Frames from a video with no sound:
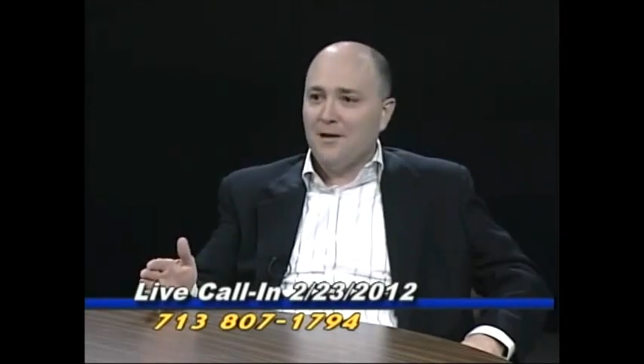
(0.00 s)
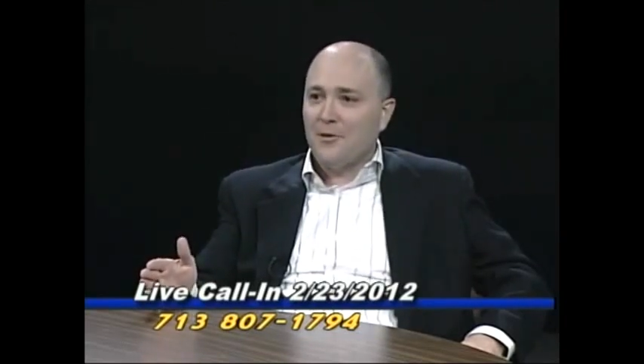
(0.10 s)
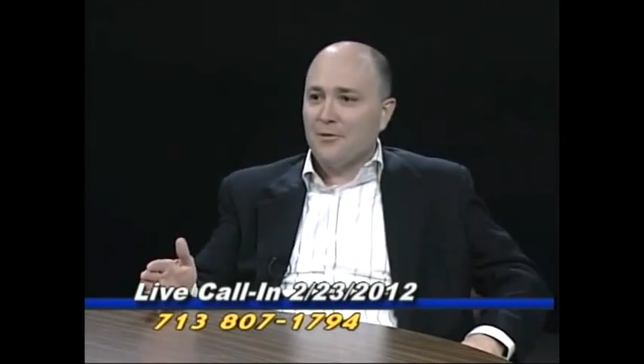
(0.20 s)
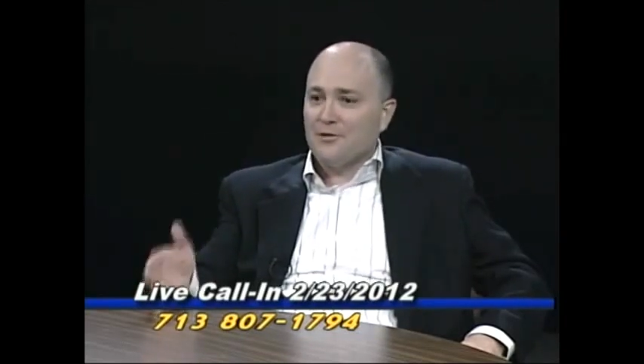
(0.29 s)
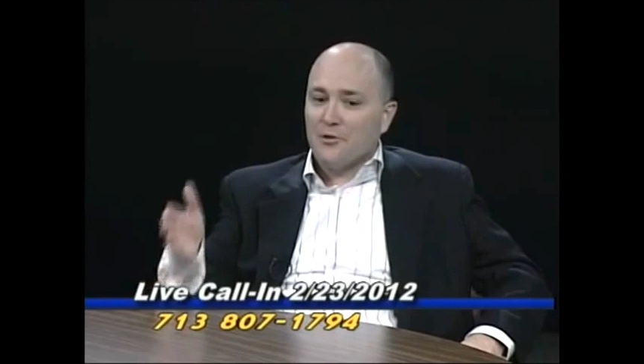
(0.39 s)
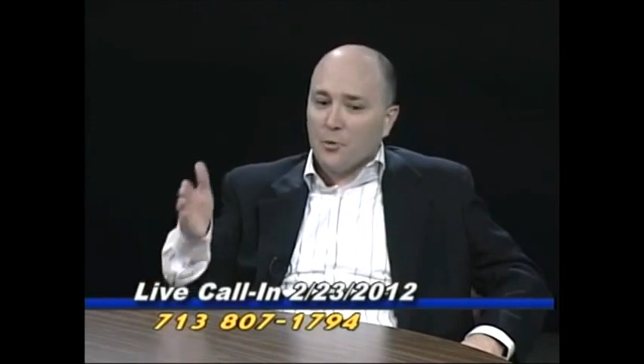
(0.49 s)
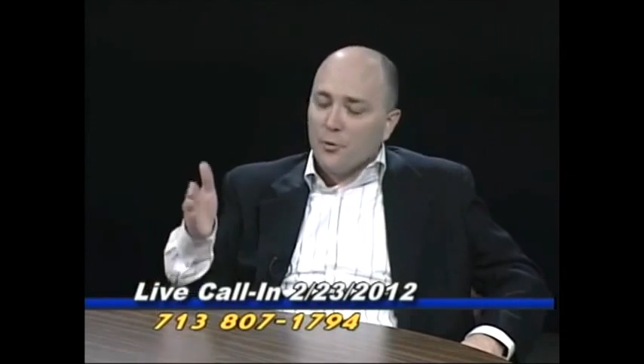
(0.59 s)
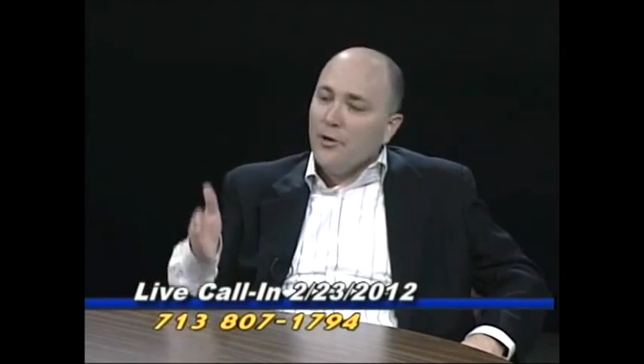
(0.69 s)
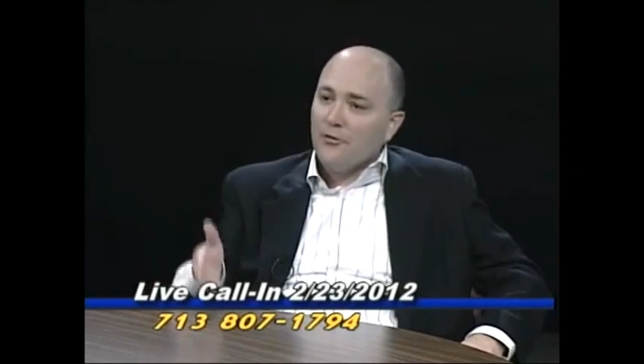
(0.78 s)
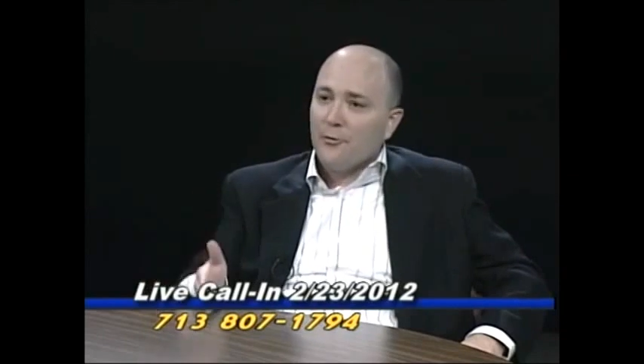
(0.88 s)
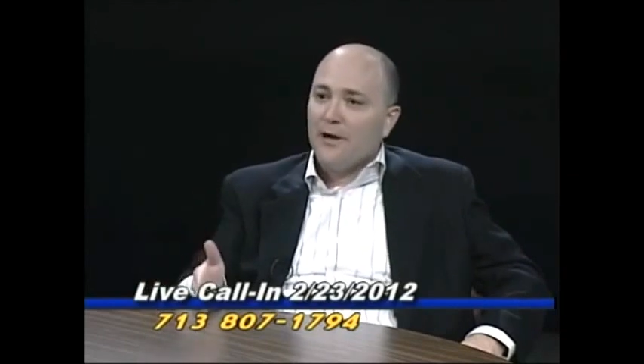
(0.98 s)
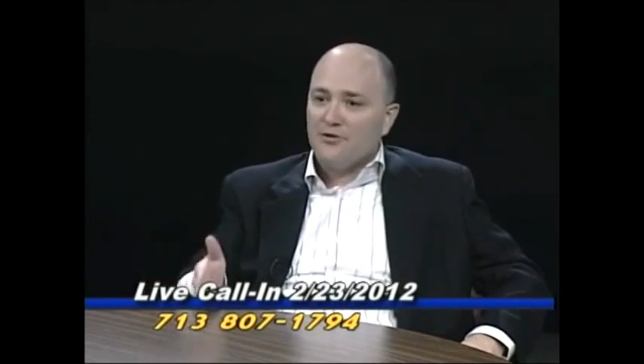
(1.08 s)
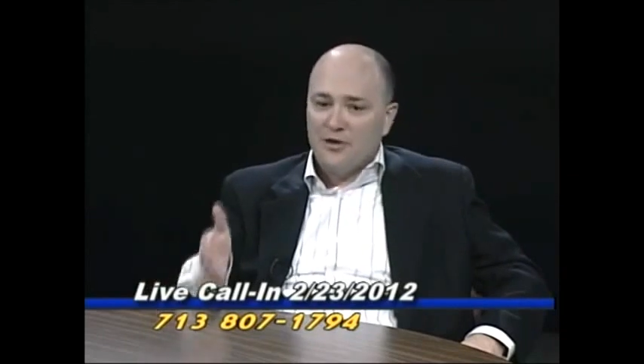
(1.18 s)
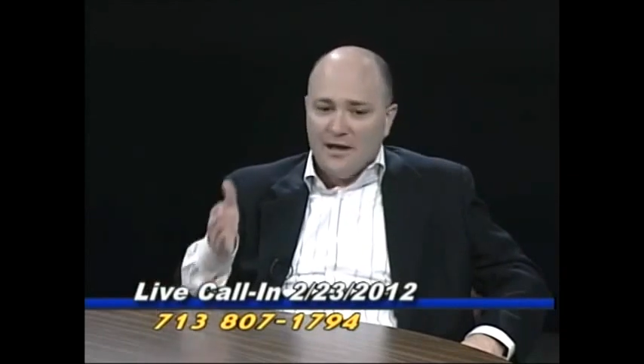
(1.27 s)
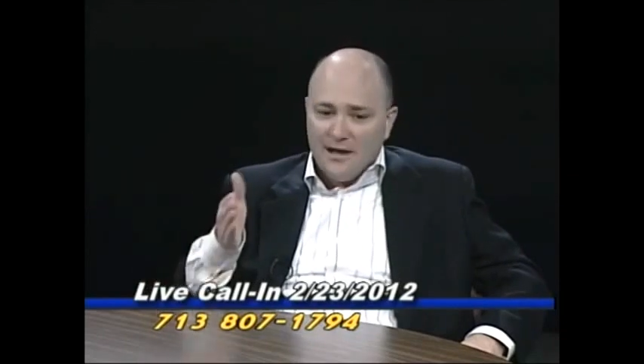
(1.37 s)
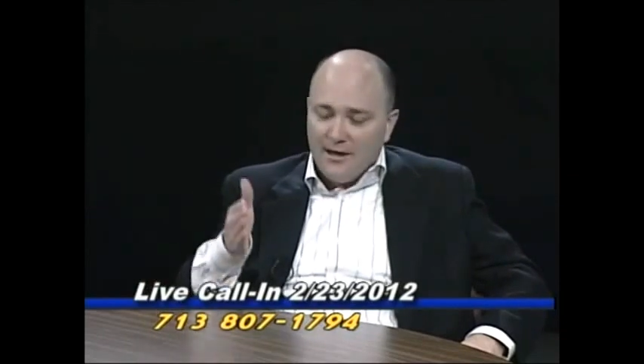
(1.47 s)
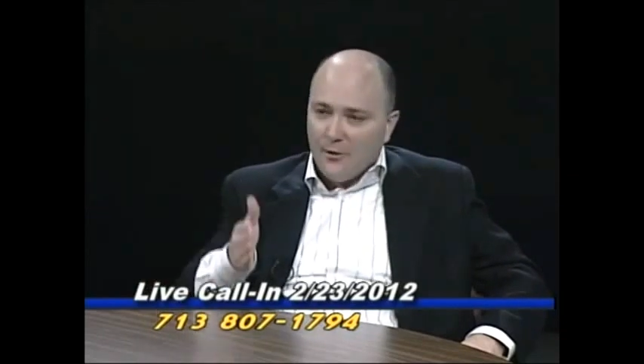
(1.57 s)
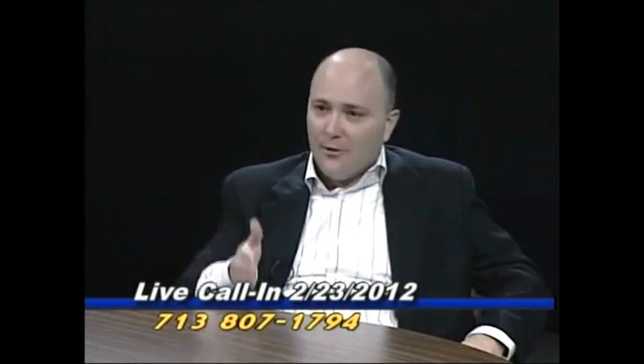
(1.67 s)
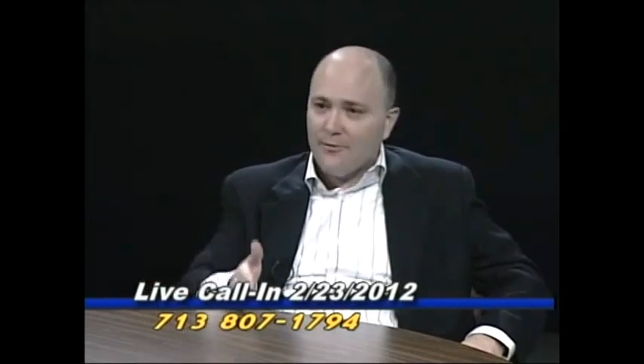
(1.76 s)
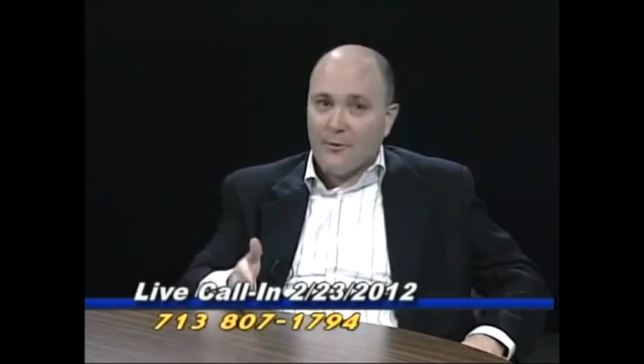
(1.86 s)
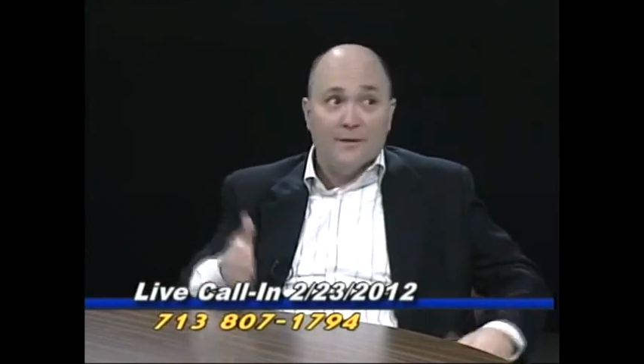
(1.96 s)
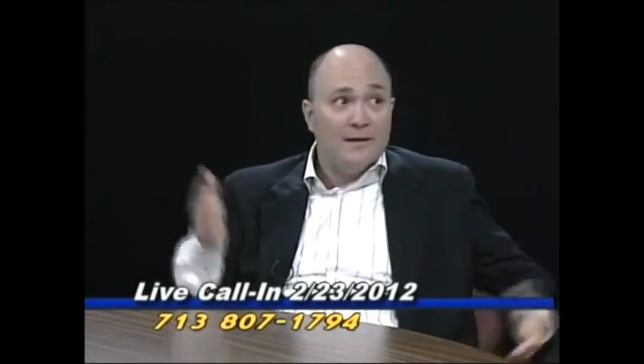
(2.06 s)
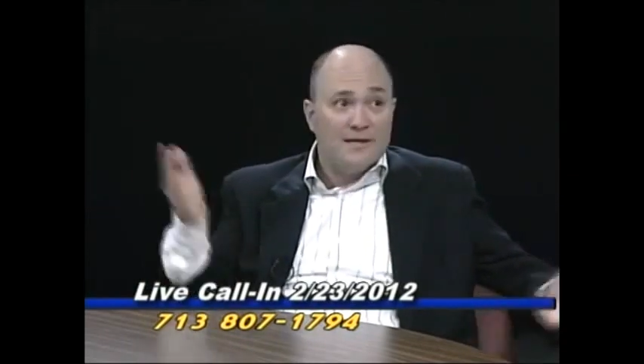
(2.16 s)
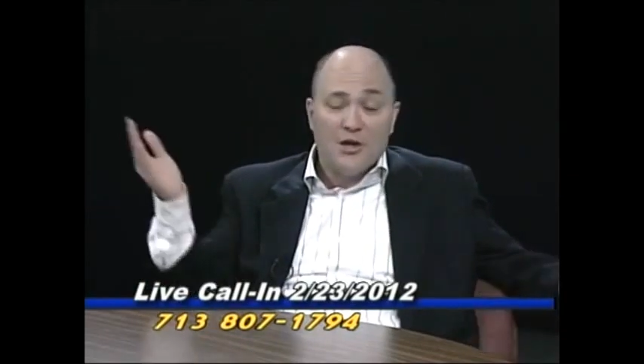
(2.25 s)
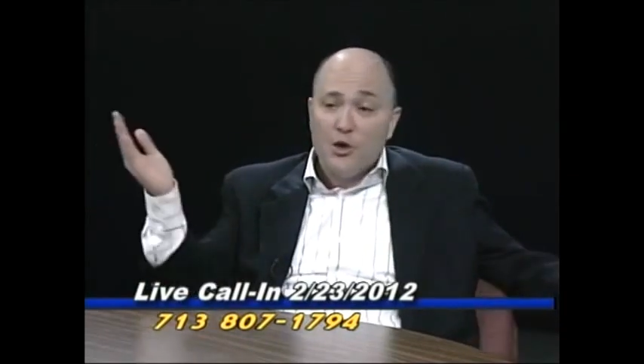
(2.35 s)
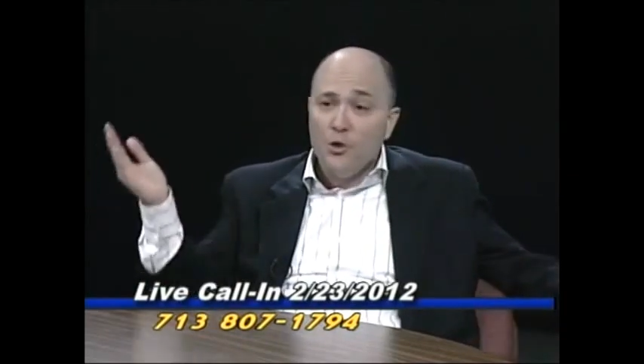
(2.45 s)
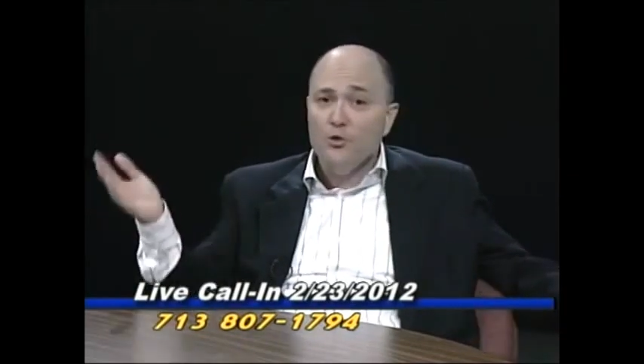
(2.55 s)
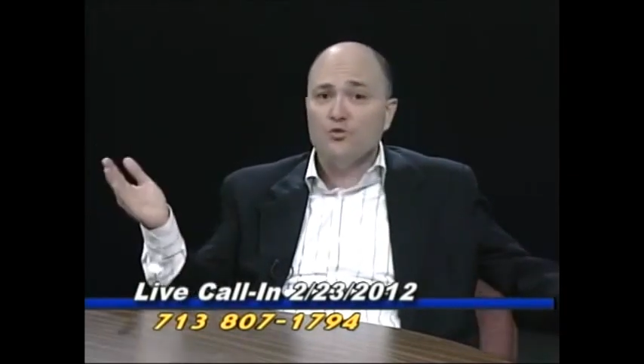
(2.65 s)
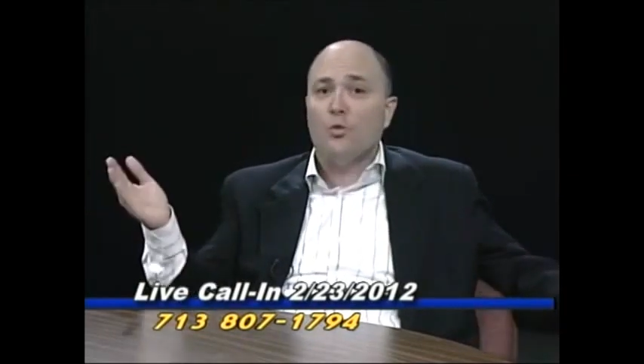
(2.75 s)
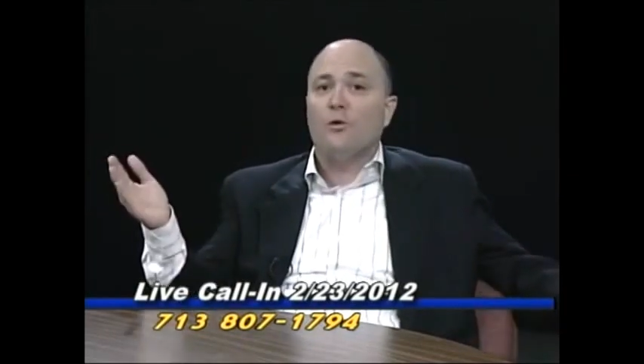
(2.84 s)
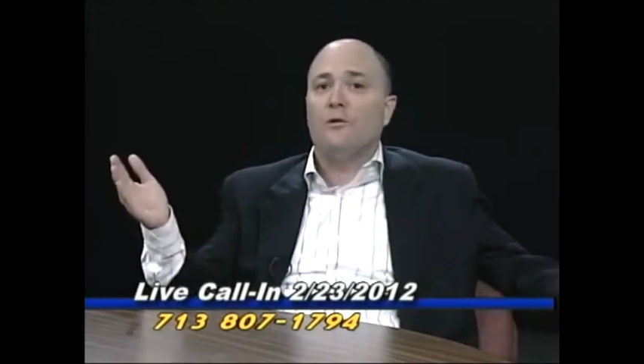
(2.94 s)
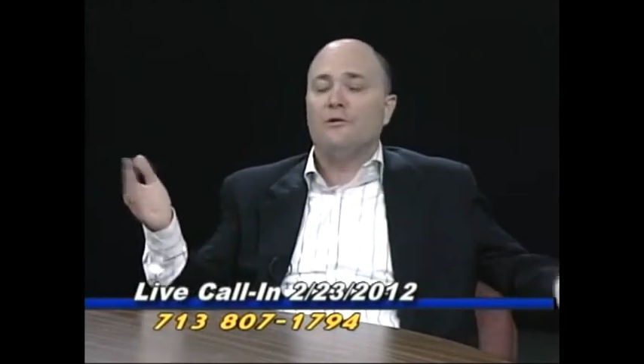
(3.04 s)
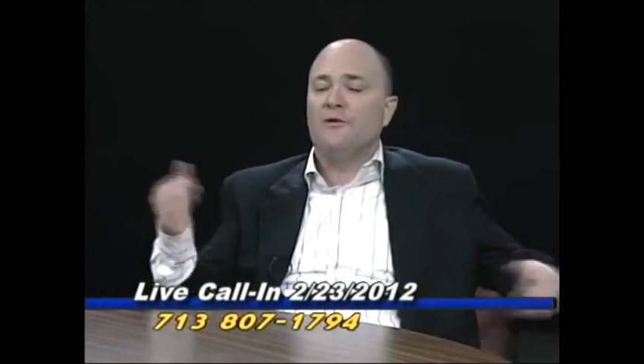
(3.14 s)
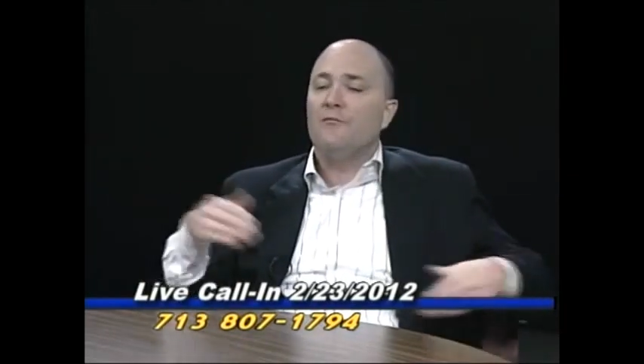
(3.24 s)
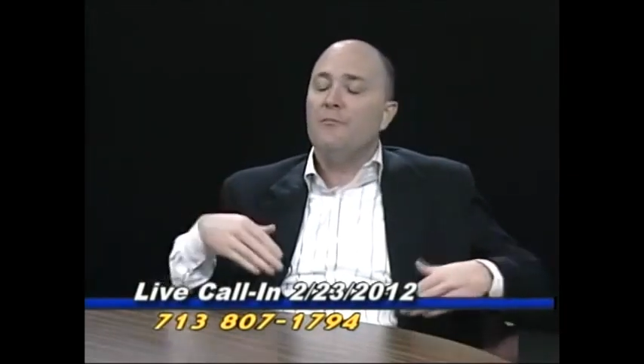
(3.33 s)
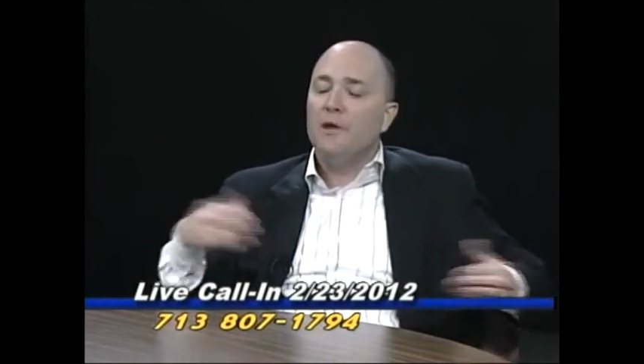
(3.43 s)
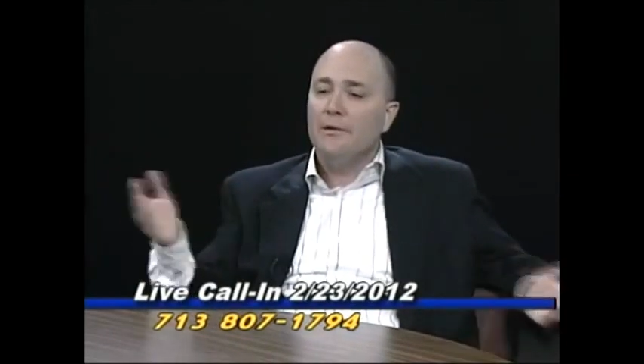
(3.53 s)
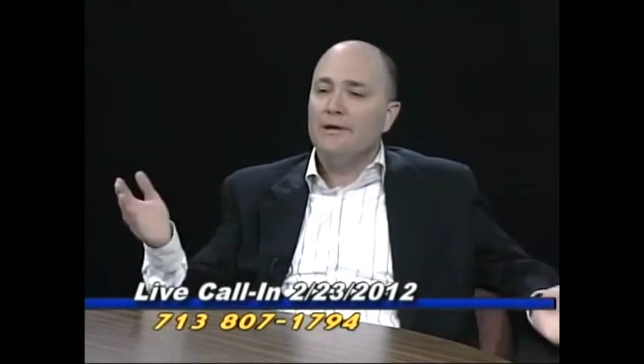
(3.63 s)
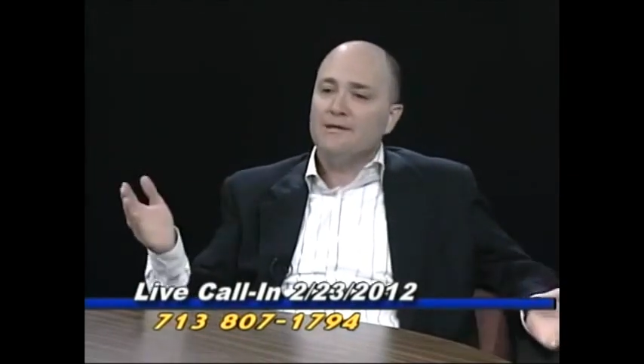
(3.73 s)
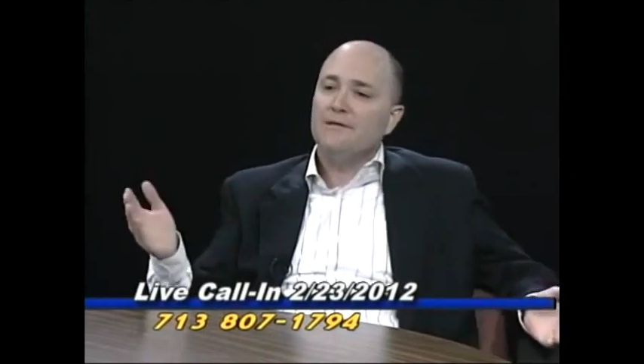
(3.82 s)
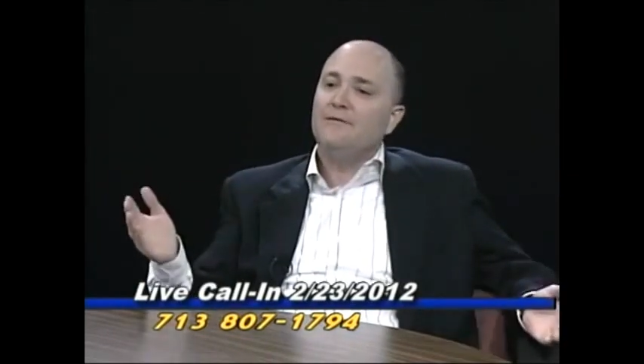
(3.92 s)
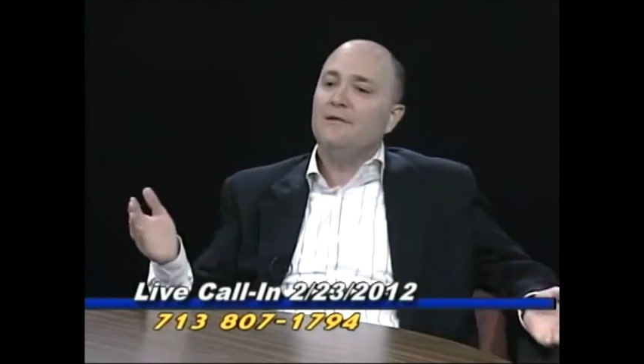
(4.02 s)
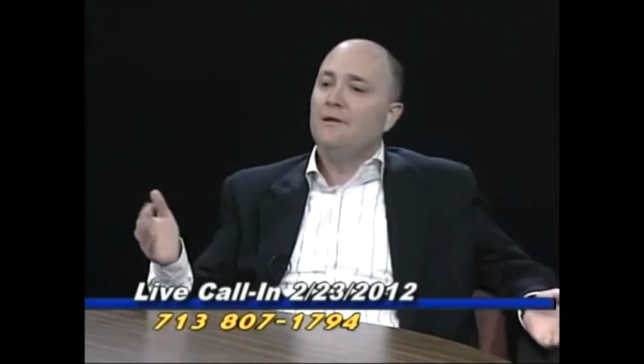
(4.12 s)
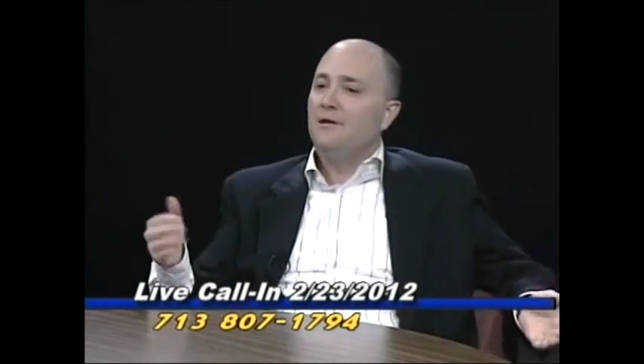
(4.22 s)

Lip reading: In other words, the real threat to any author in this huge world of millions of